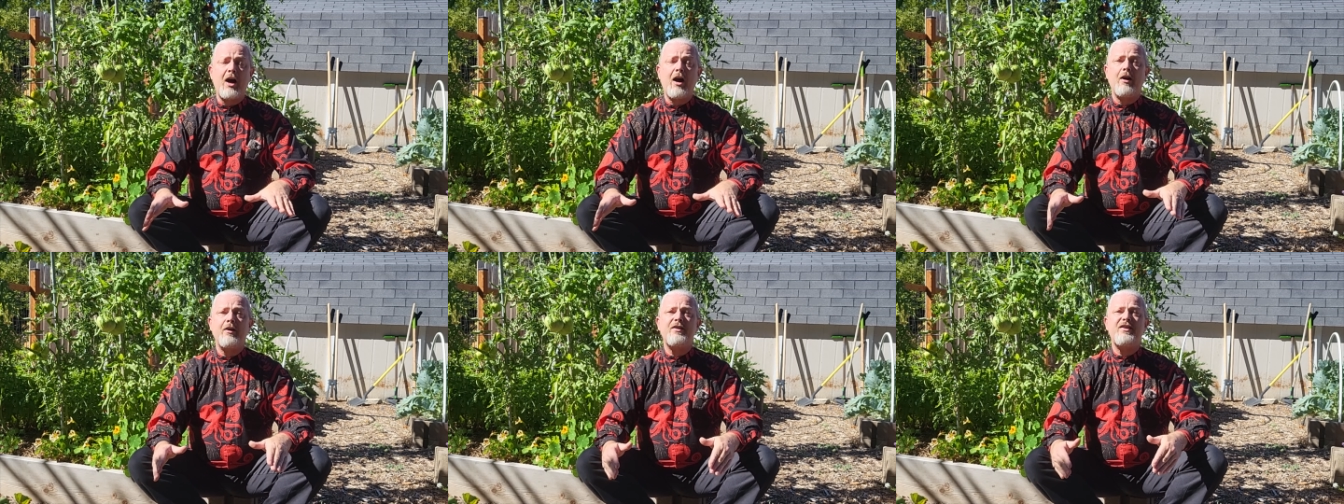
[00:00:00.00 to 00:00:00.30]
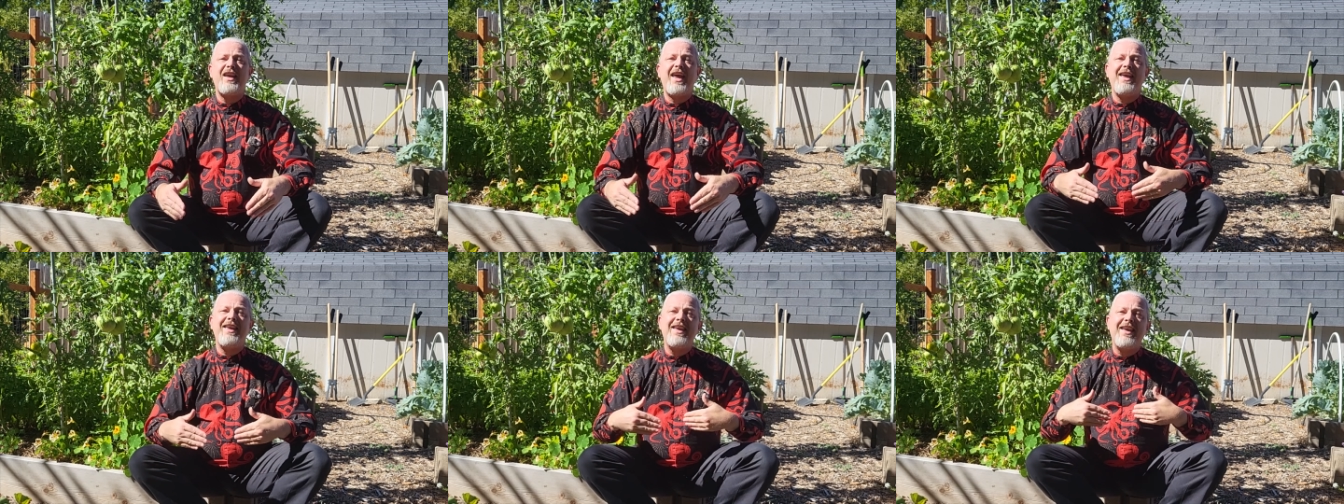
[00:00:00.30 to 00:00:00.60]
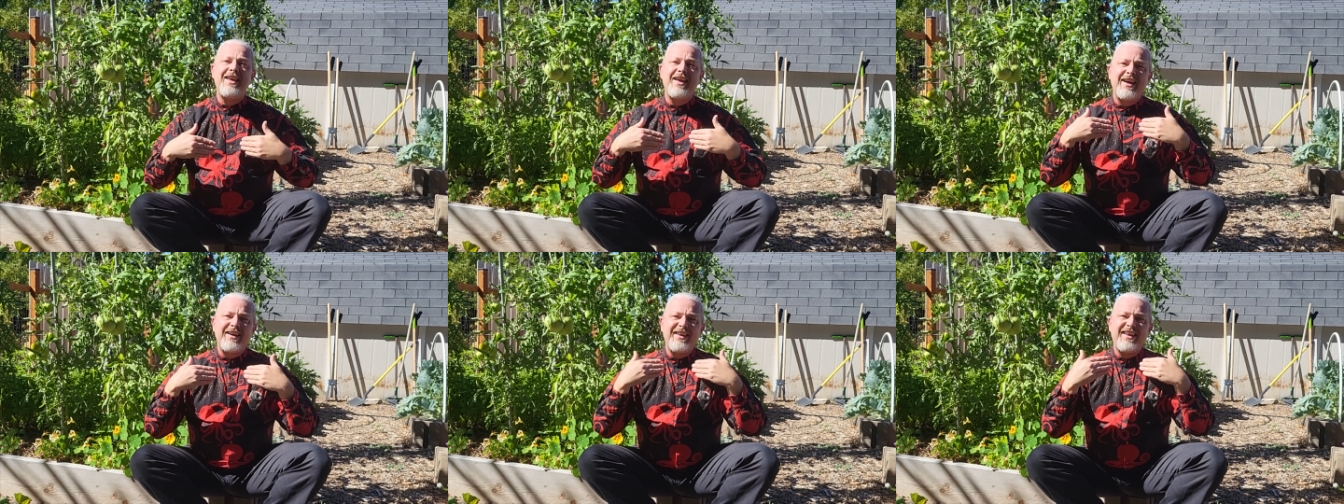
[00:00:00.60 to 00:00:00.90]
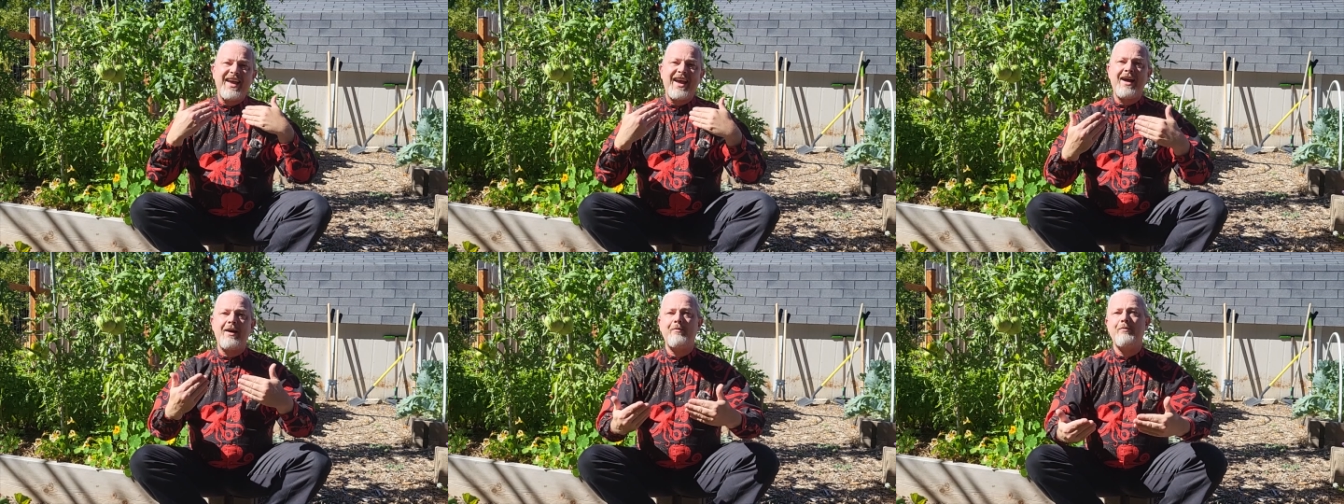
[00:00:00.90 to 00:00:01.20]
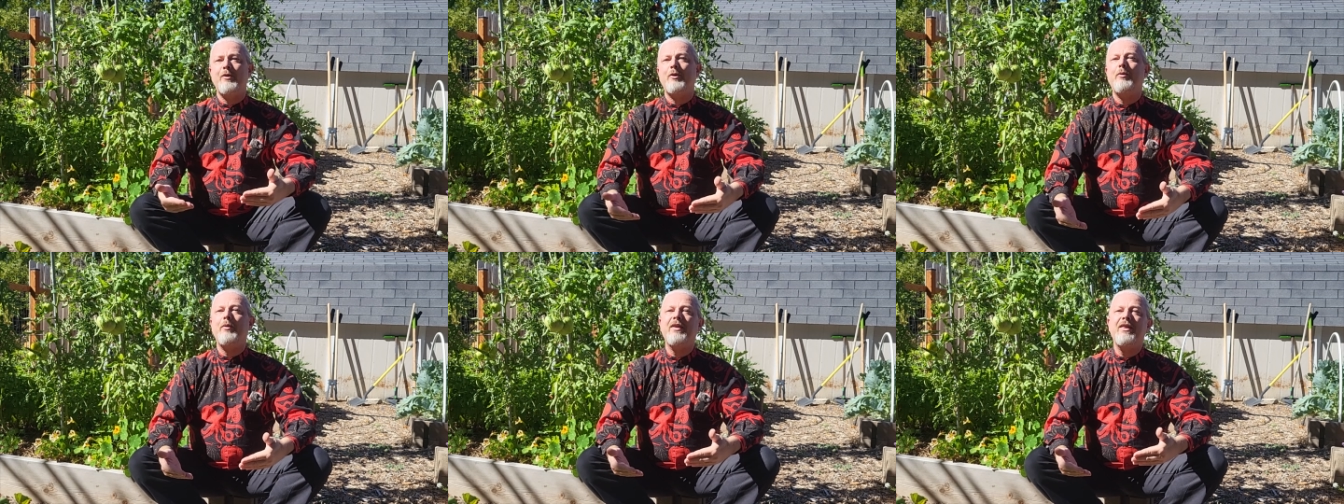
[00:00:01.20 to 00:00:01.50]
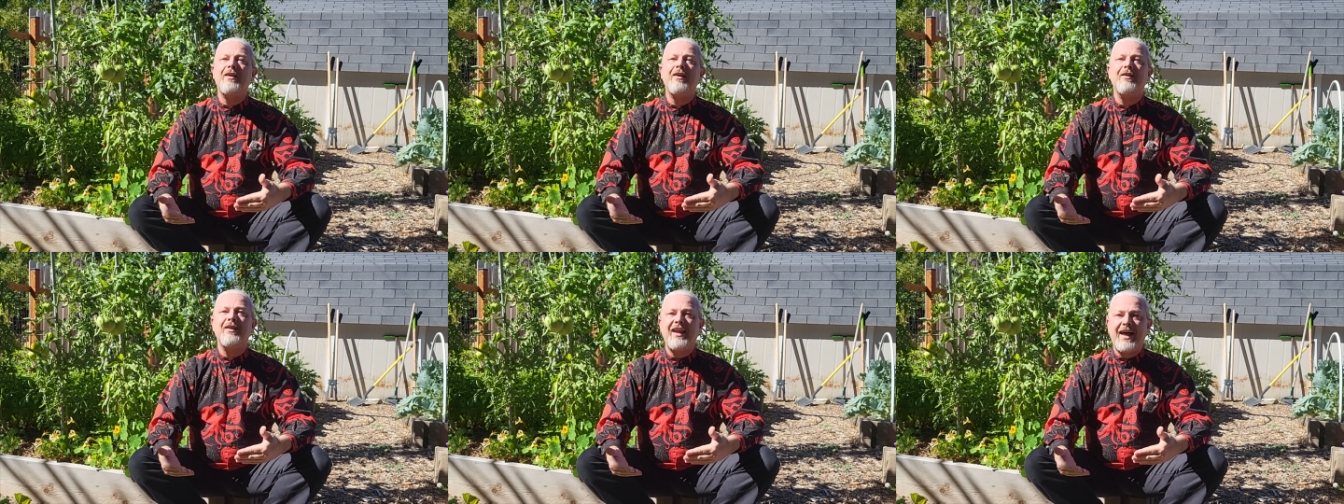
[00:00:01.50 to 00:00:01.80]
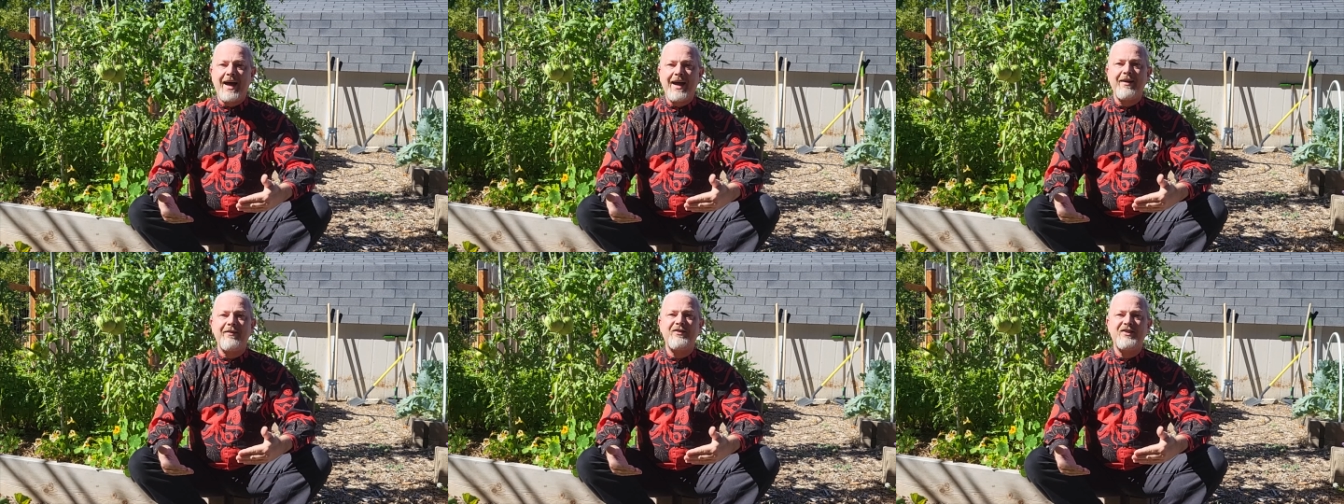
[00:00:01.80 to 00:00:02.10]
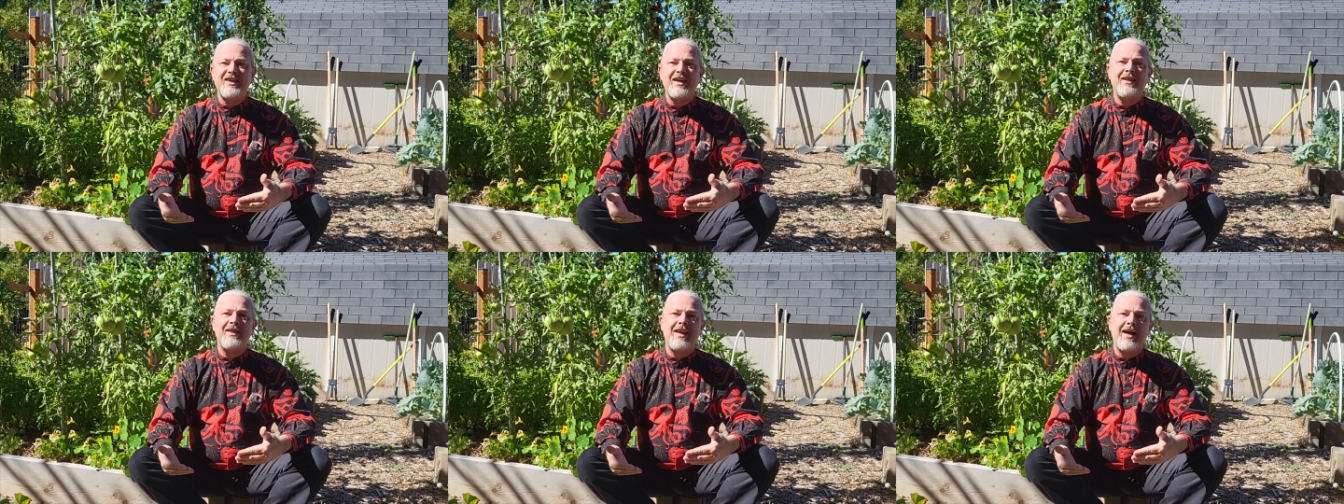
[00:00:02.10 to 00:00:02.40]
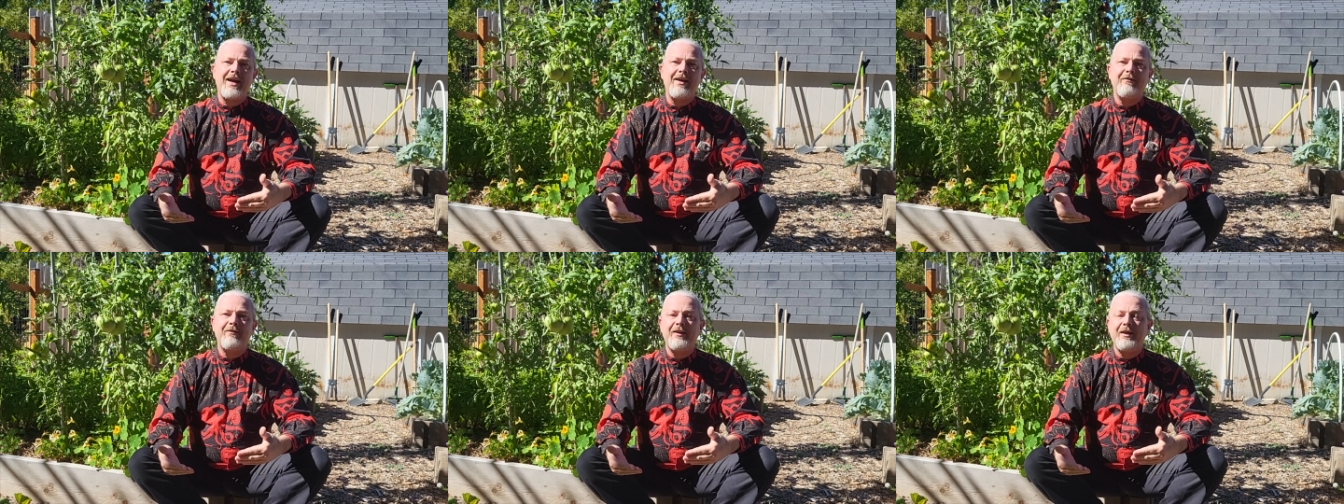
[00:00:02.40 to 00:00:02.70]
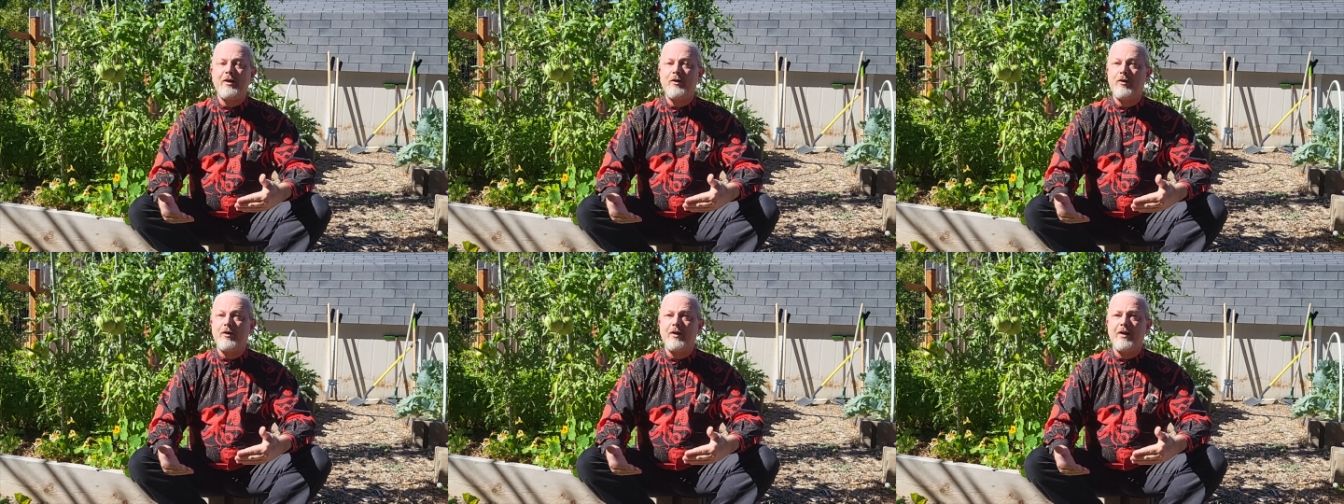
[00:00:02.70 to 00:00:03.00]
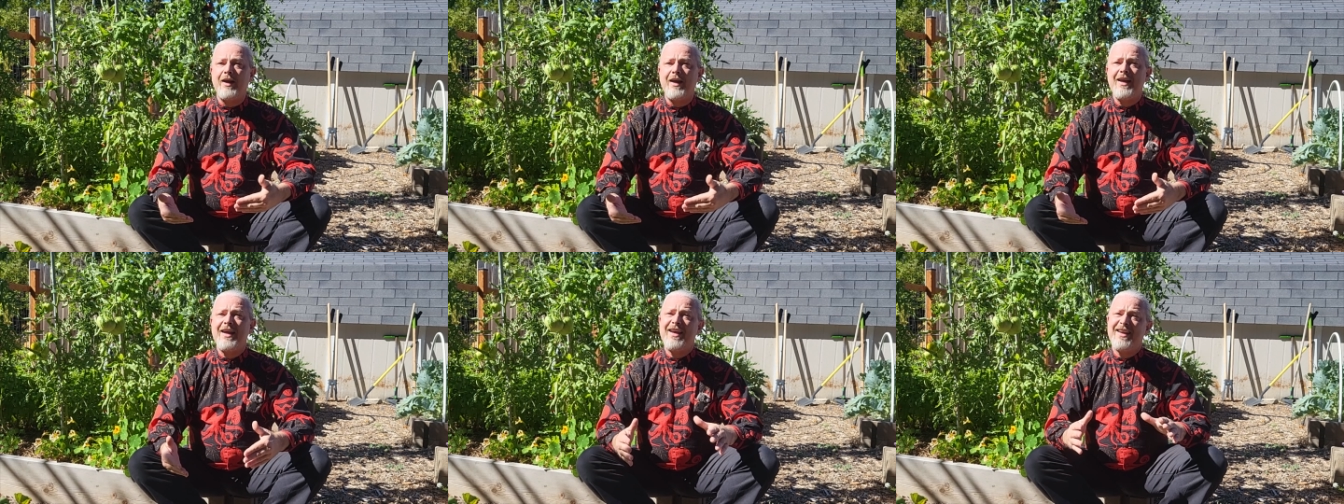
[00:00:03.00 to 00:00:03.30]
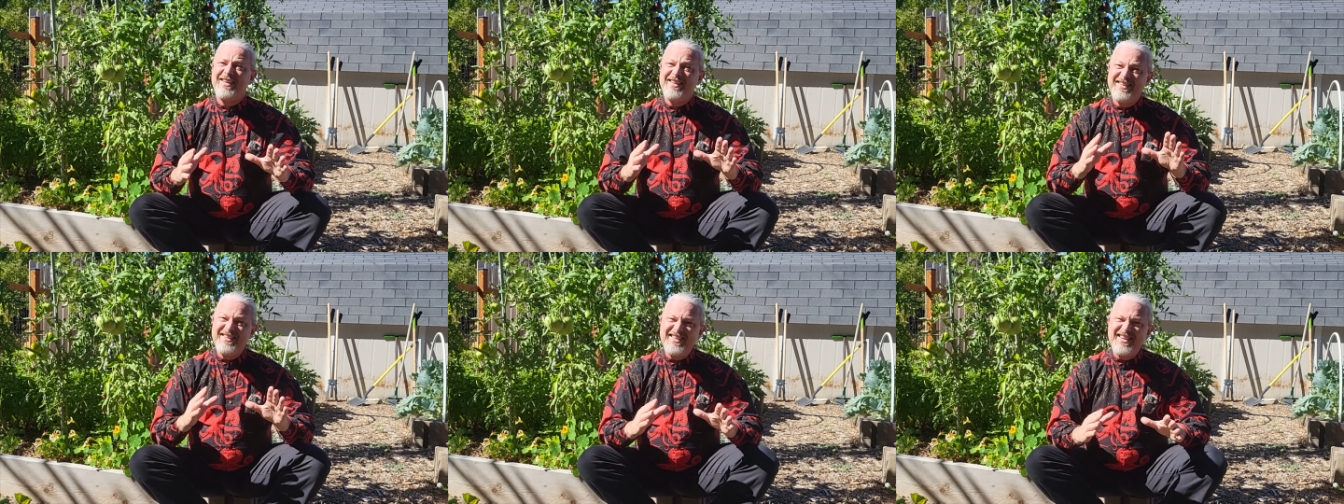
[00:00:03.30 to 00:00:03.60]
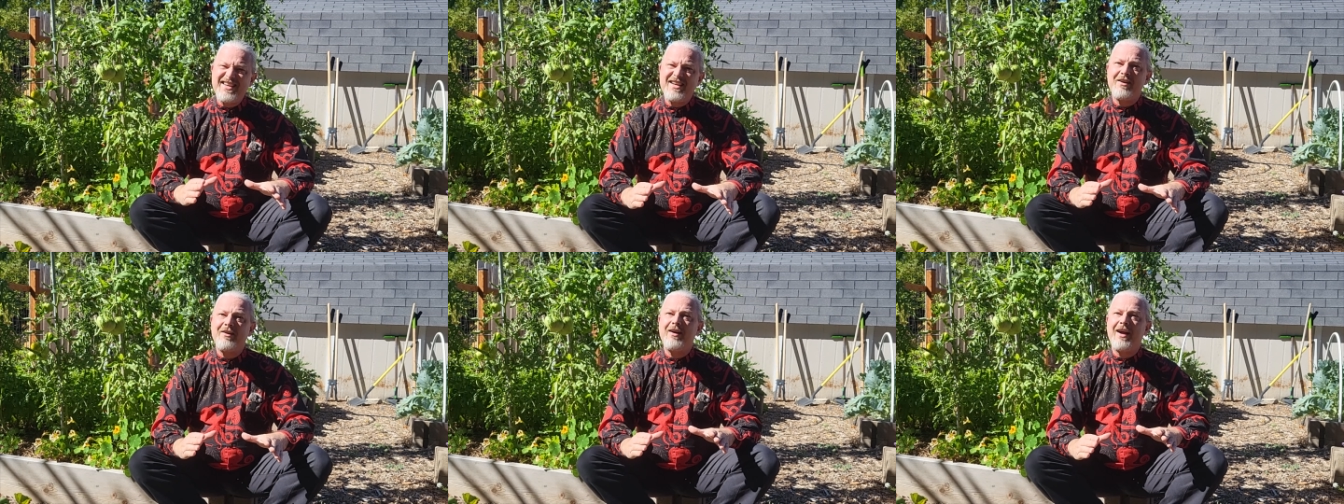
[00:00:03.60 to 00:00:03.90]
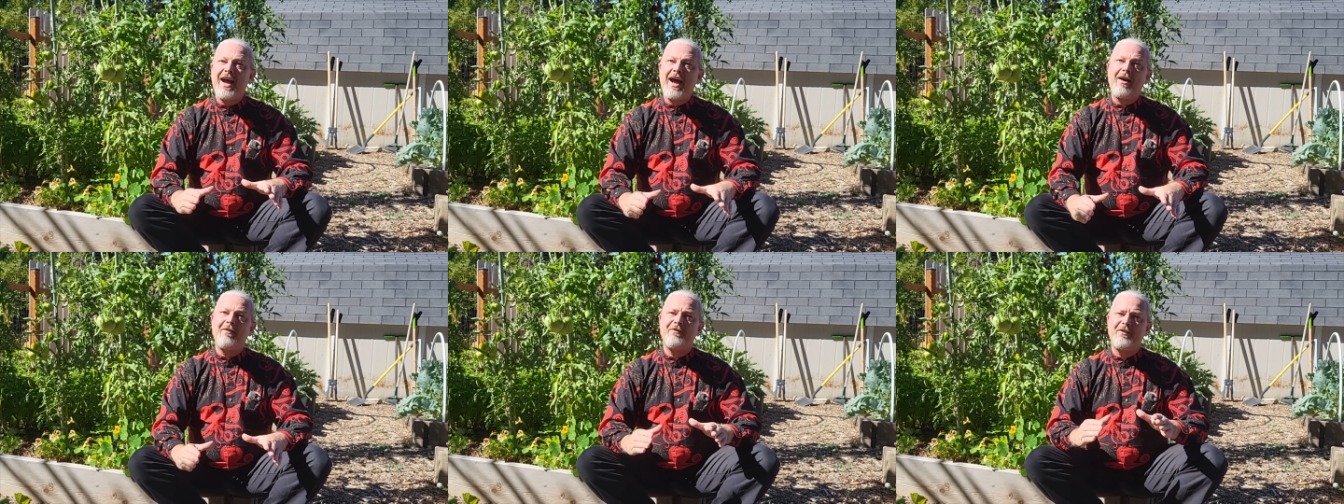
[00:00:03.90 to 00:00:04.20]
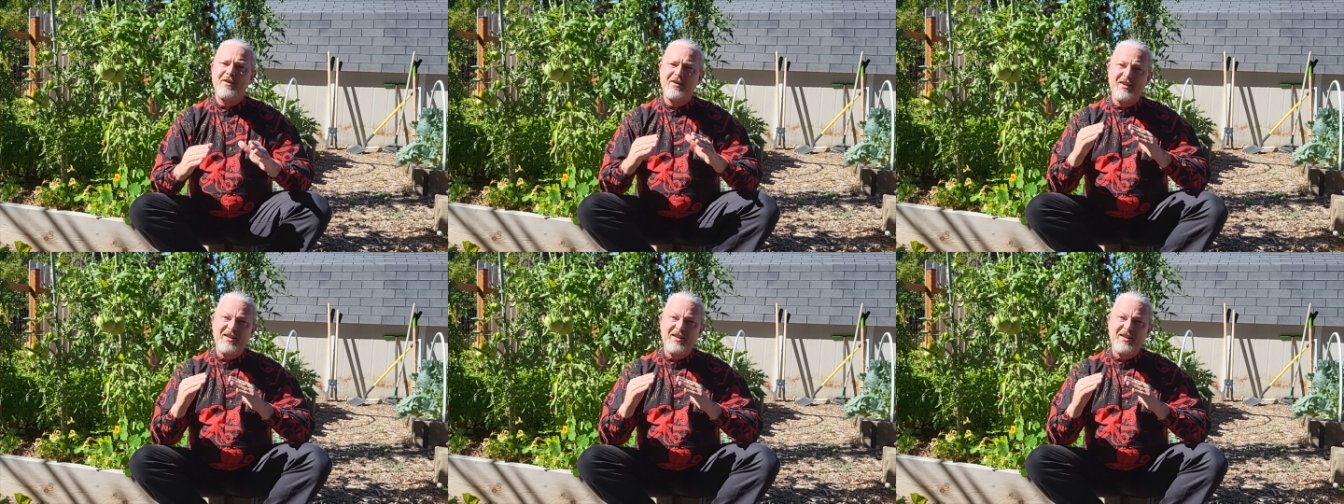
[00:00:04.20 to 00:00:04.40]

are taking a gamble with their lives and livelihood year after